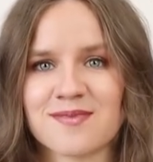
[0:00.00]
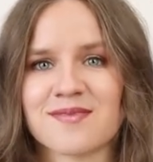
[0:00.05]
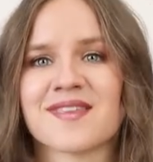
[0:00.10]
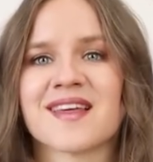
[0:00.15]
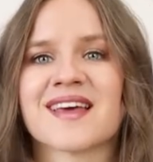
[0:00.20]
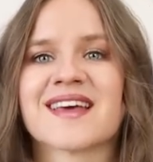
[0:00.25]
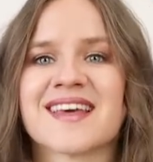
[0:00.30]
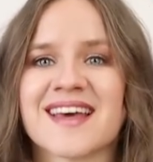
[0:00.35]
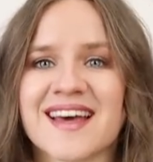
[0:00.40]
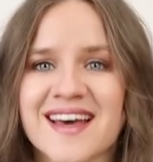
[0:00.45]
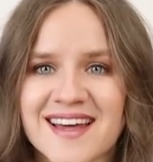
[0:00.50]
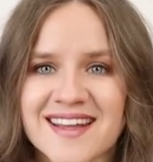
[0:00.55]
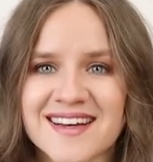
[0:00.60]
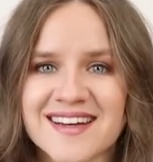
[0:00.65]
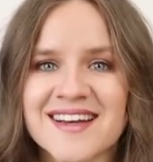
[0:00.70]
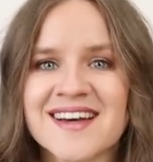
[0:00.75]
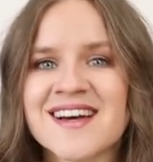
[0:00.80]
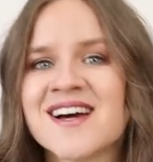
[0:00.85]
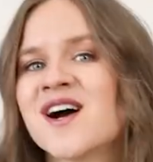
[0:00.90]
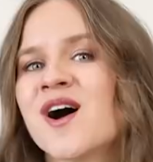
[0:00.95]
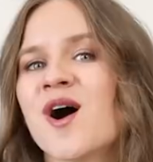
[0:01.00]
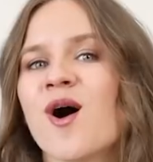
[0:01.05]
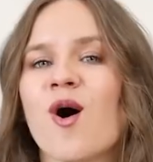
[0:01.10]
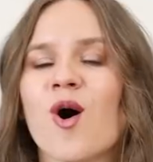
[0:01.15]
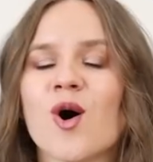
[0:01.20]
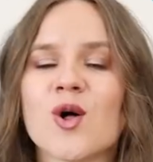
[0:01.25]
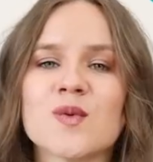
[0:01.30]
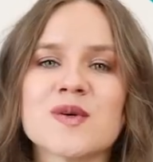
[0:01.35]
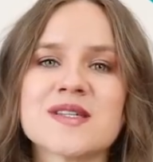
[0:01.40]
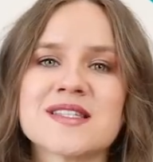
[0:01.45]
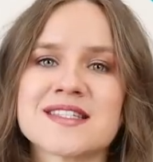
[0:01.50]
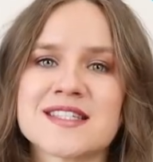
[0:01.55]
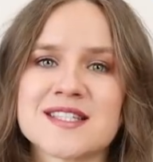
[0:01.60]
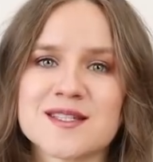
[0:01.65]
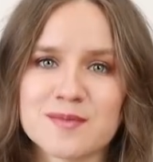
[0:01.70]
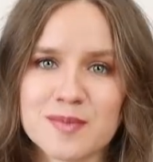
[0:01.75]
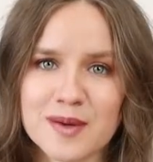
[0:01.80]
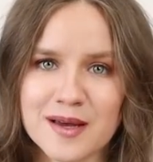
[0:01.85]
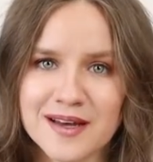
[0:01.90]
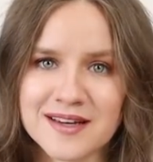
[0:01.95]
Again, always
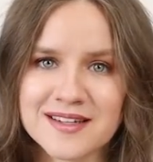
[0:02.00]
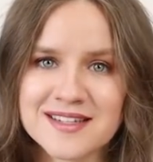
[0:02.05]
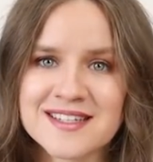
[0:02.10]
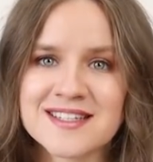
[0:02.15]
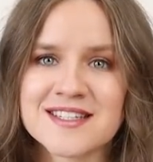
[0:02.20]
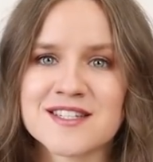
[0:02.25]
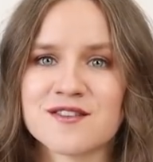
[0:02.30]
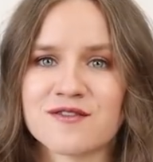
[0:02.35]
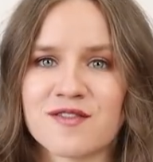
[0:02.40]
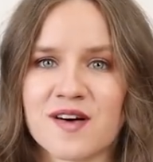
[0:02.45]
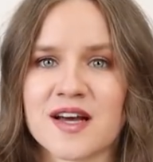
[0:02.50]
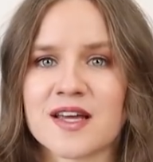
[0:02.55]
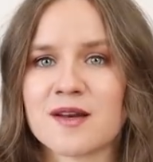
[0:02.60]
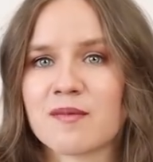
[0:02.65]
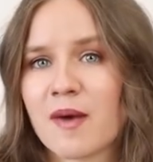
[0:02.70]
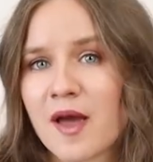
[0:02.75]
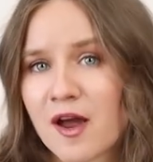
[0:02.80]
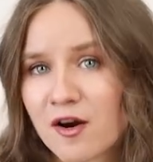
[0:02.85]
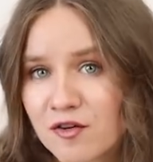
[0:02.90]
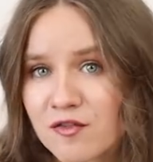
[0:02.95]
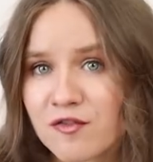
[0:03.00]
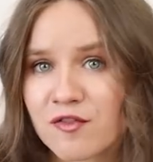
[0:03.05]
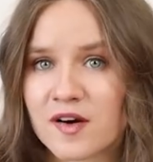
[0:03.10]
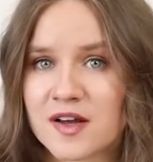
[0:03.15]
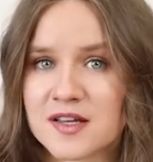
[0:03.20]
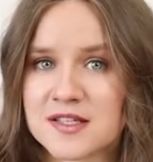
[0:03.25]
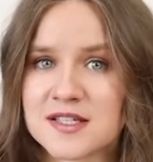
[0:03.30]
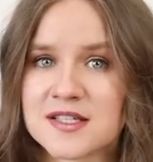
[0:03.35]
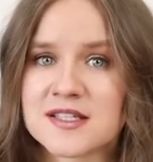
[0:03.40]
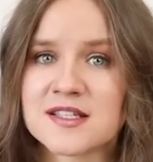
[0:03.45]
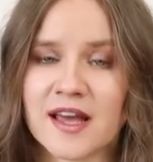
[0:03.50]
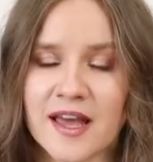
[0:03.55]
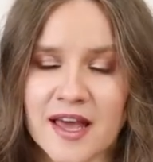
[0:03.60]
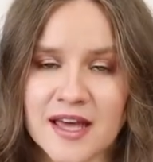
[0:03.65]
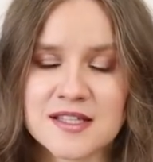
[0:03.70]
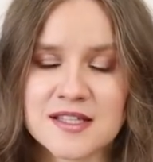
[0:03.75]
expect to find paraphrases and